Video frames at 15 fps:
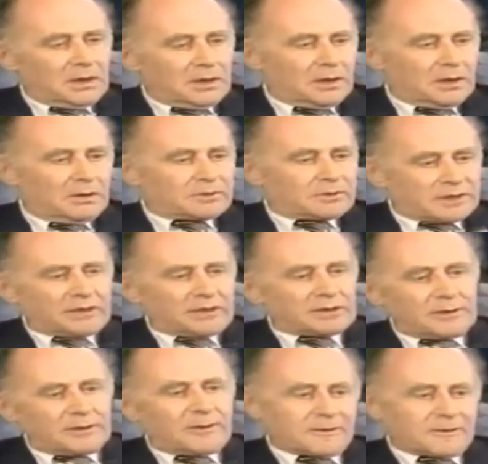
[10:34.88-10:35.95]

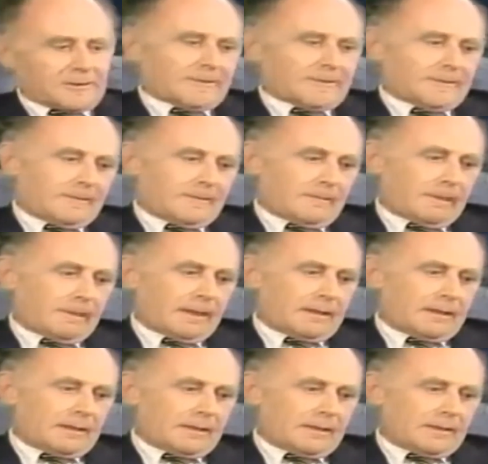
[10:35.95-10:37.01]
Technologically,
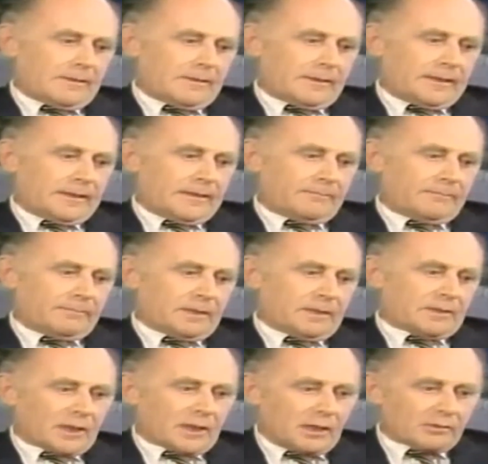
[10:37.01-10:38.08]
the
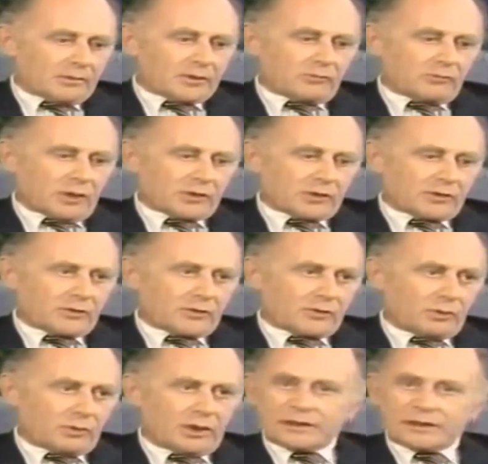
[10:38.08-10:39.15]
Tsarist
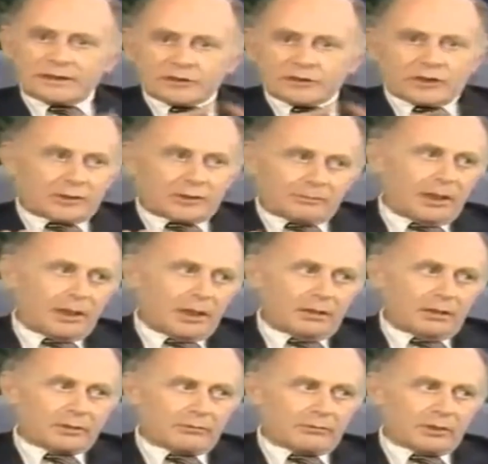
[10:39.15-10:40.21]
Russians were at least on a
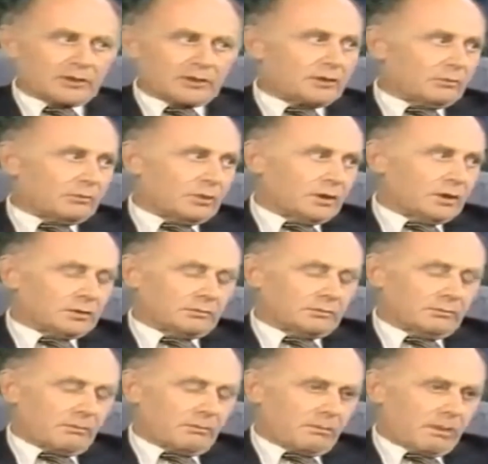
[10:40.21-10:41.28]
par with the rest of the world.
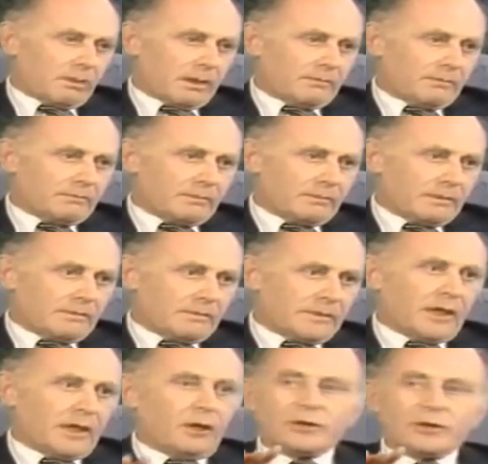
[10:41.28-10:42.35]

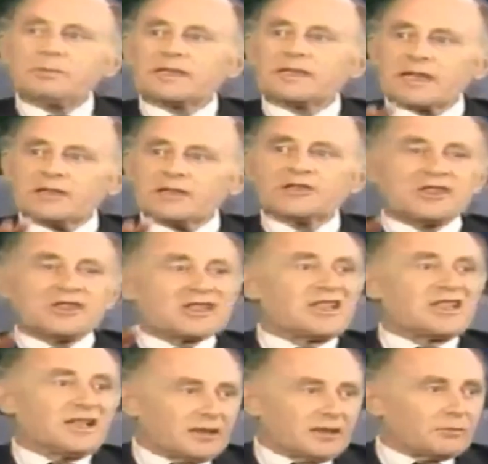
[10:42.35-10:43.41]
They only began to
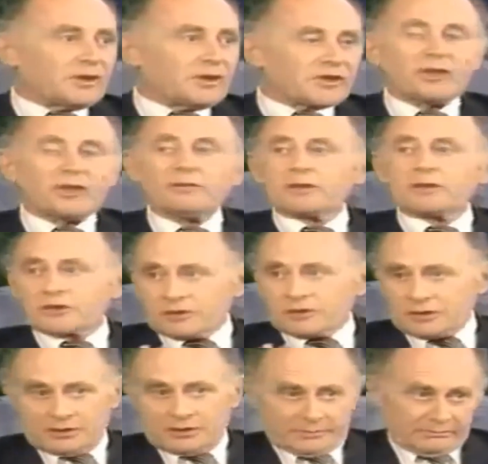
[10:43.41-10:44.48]
decline when the Soviets
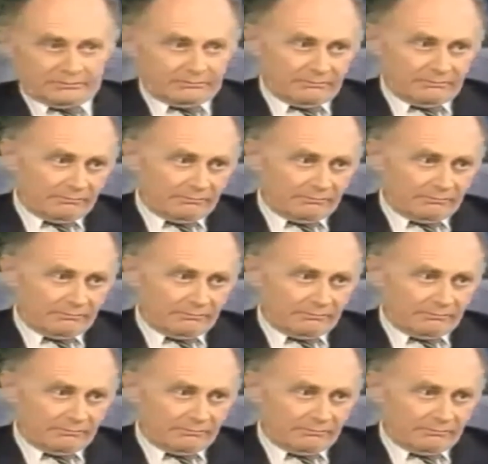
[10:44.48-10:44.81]
took over.